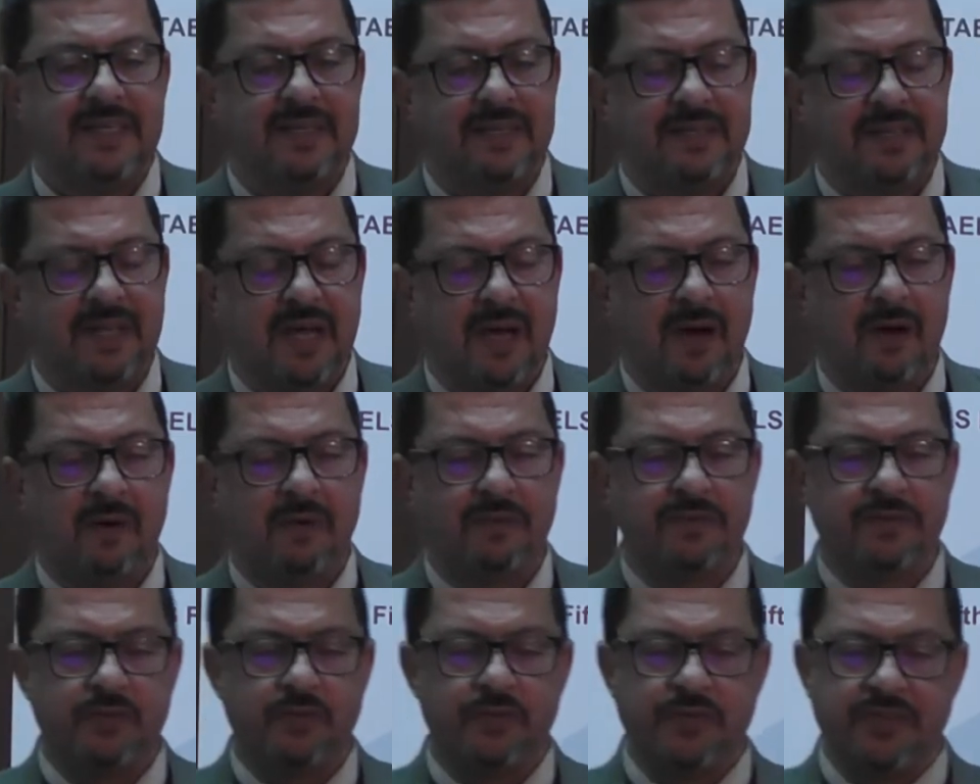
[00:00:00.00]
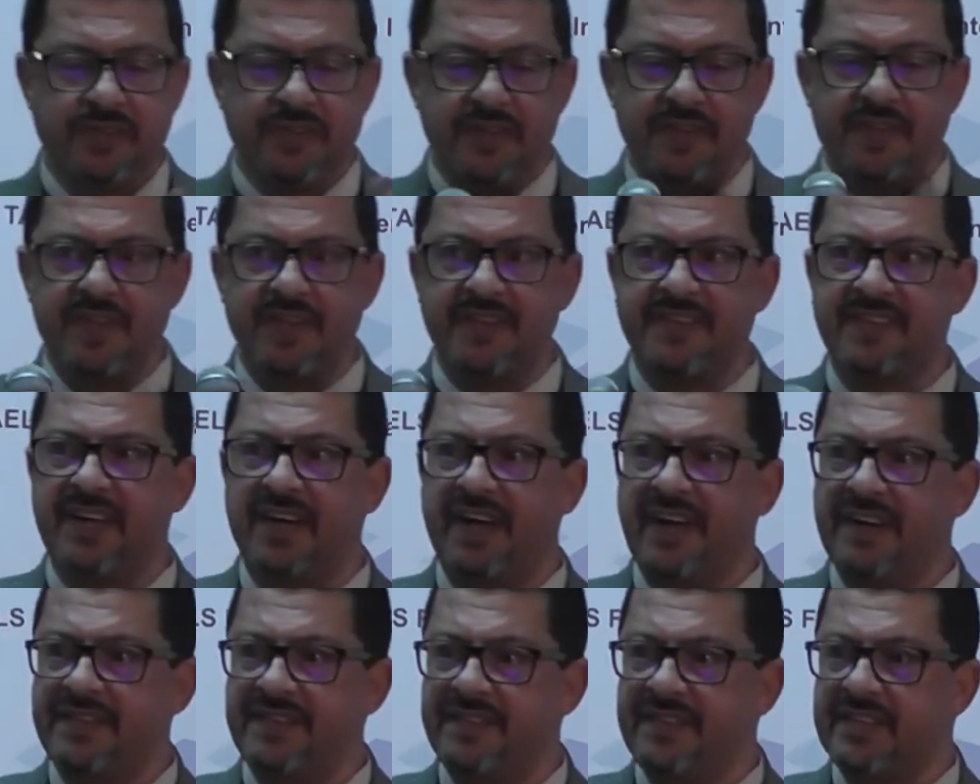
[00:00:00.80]
Now, to
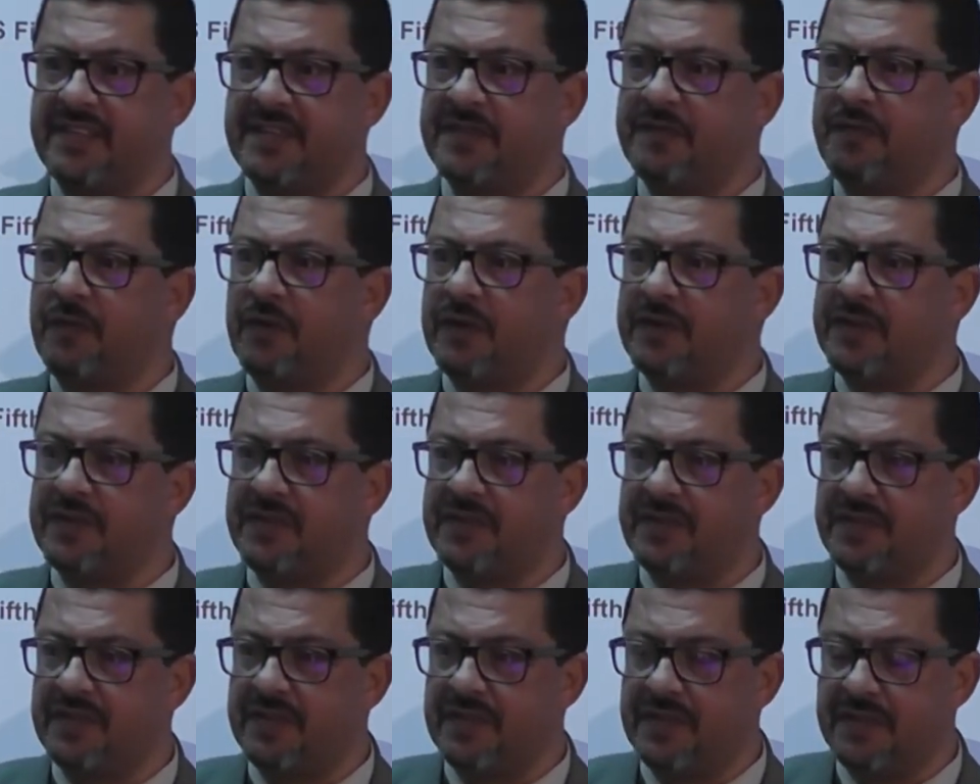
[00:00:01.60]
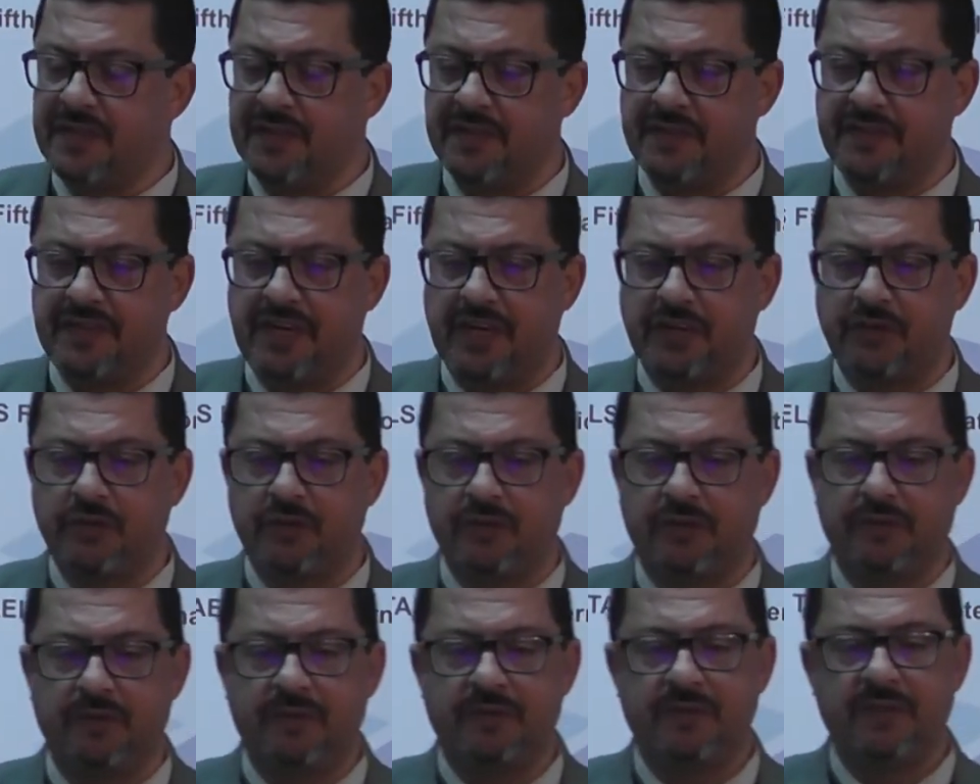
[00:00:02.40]
synthesize this first section,
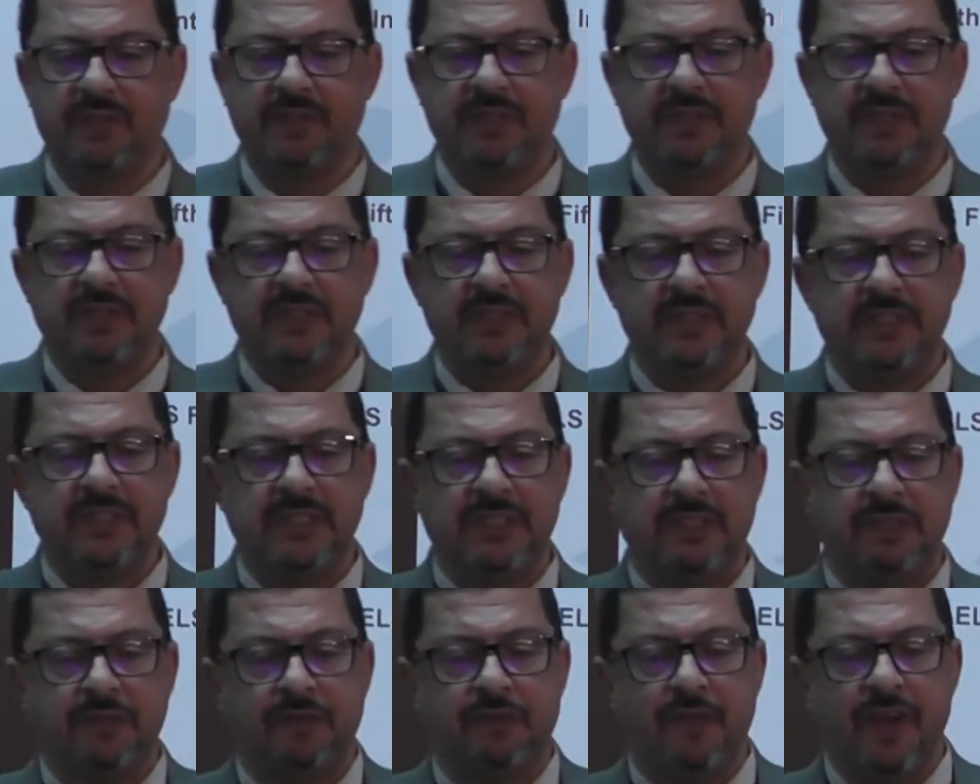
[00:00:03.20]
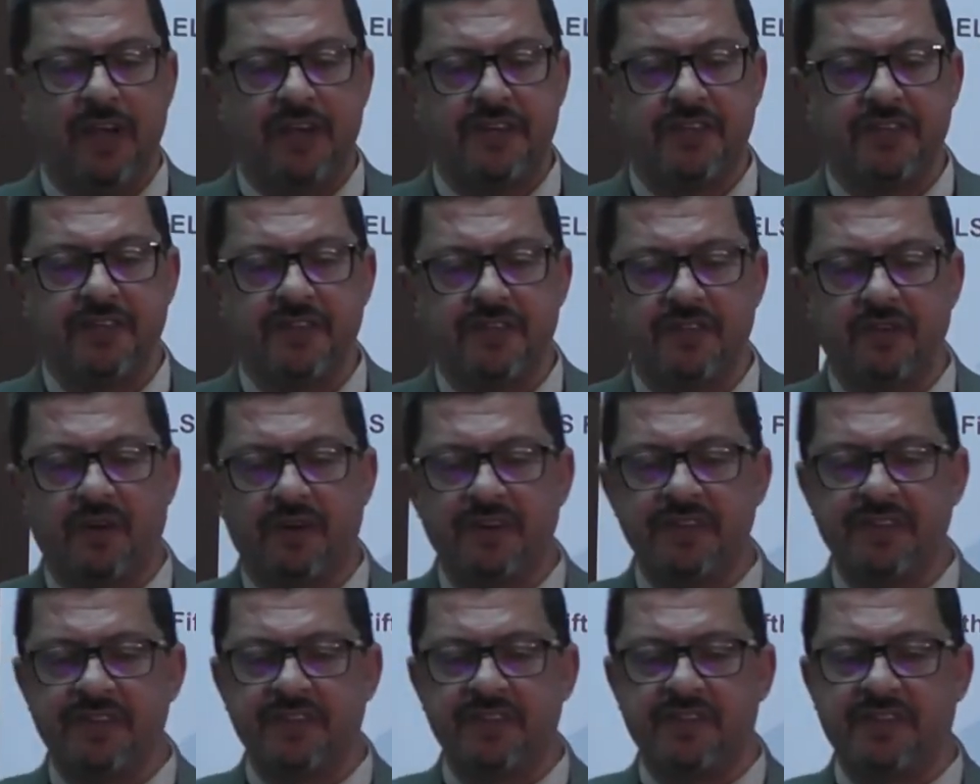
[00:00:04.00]
reflections on
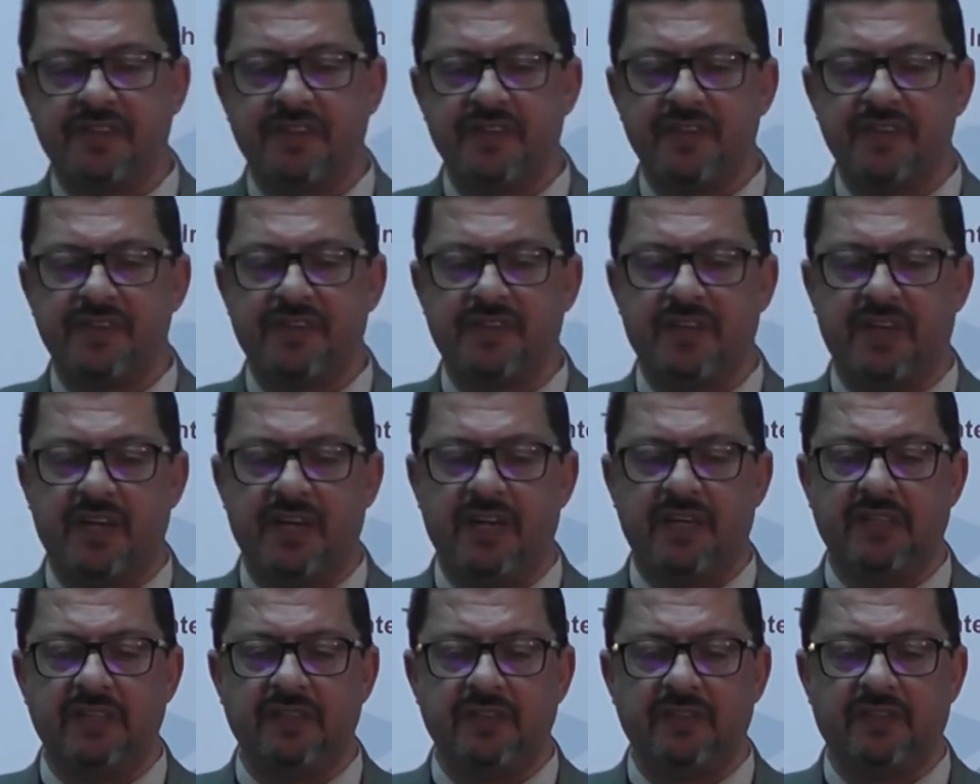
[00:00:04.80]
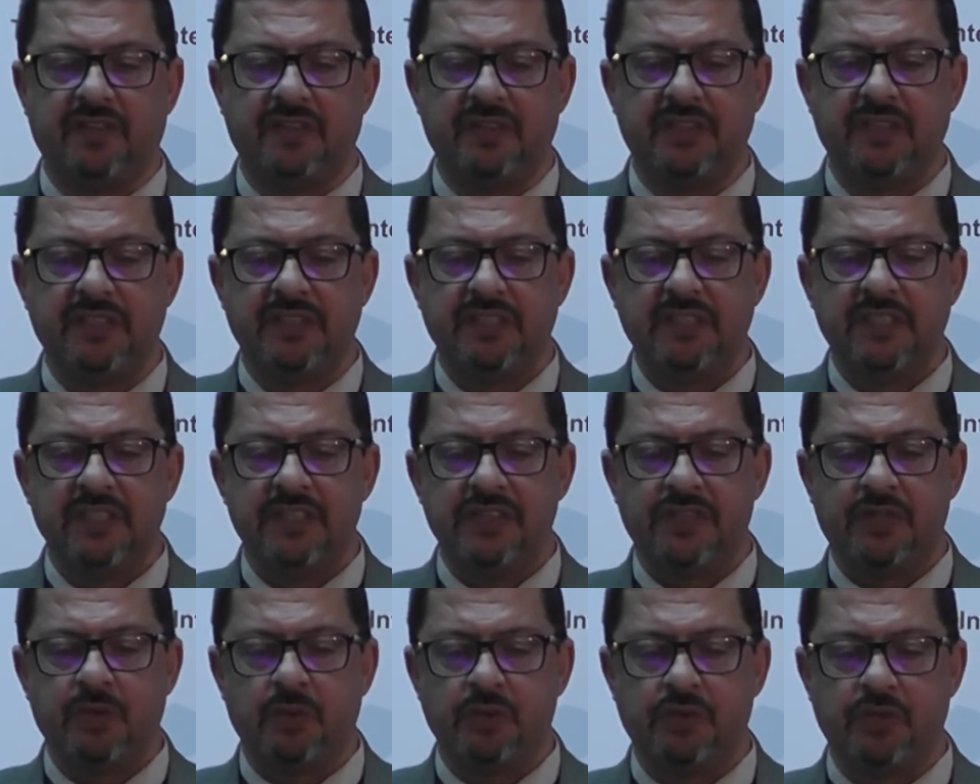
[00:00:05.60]
resistance and
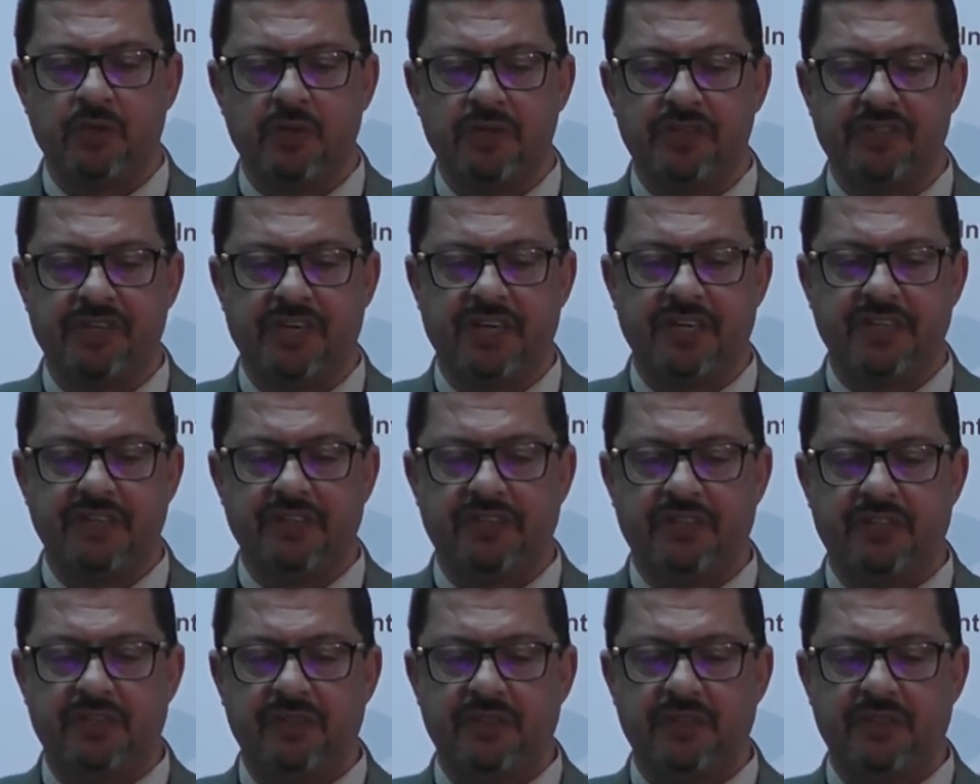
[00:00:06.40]
social change.